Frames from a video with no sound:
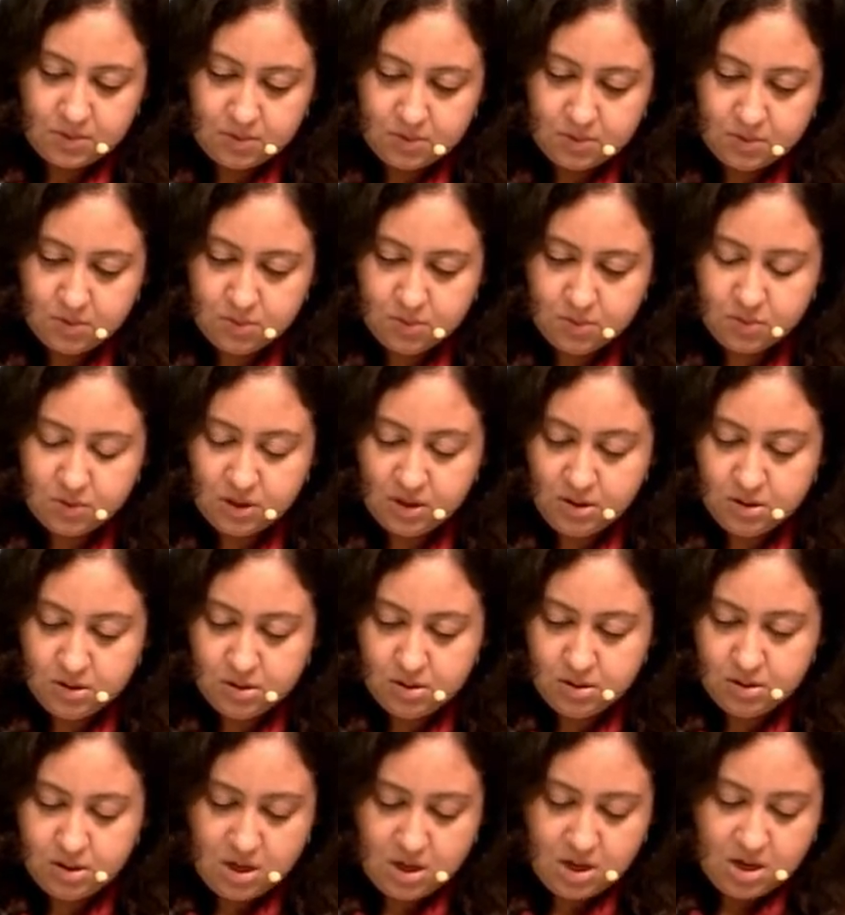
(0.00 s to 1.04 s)
Okay,
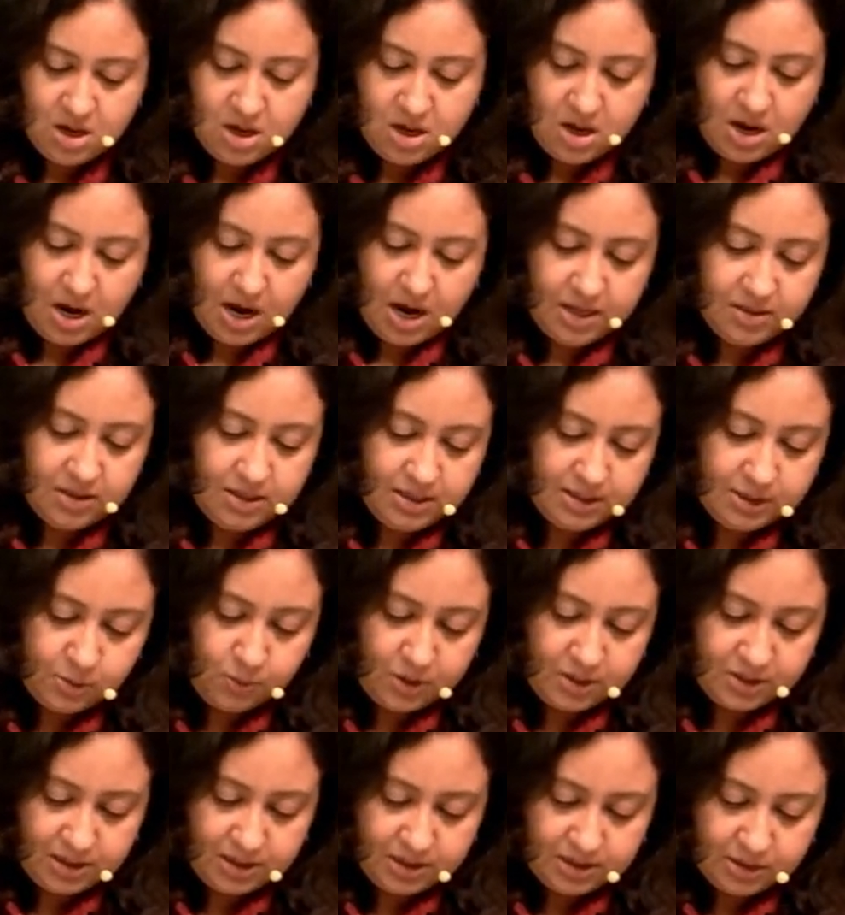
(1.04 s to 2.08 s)
and this
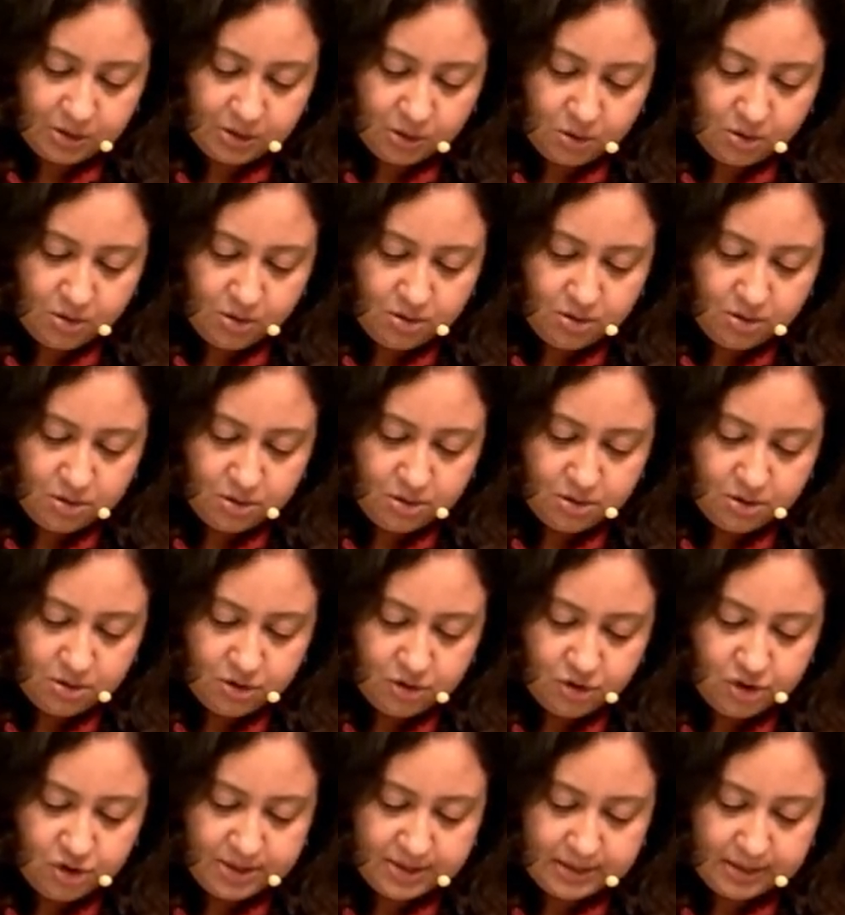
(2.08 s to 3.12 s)
one is your
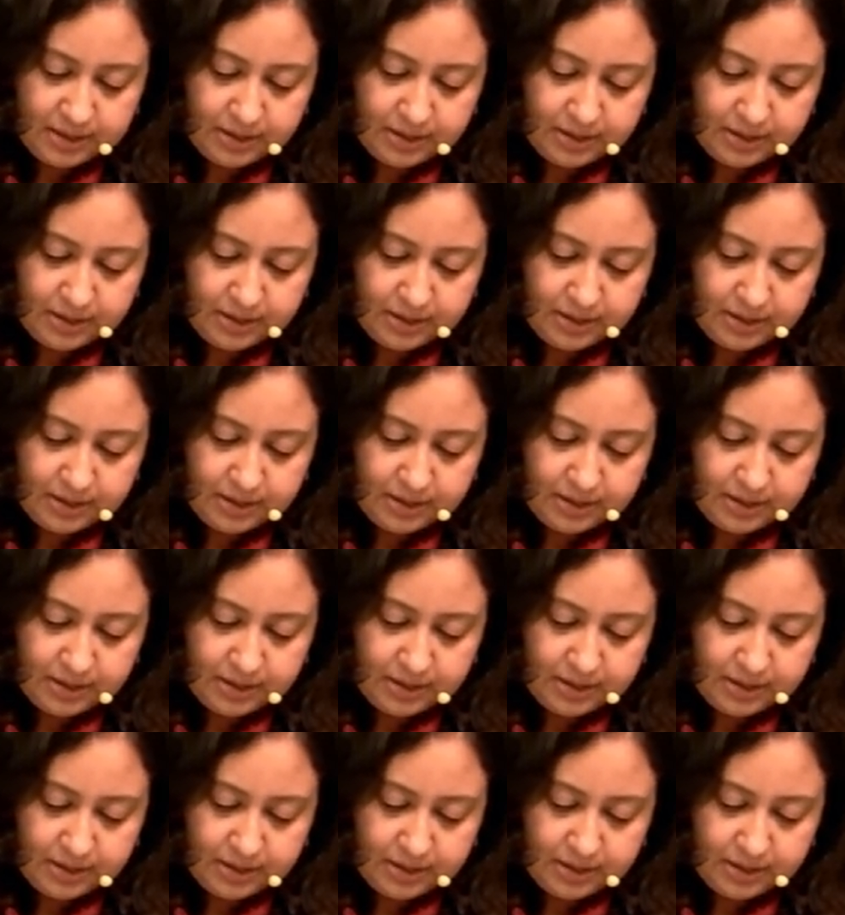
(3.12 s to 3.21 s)
chisel.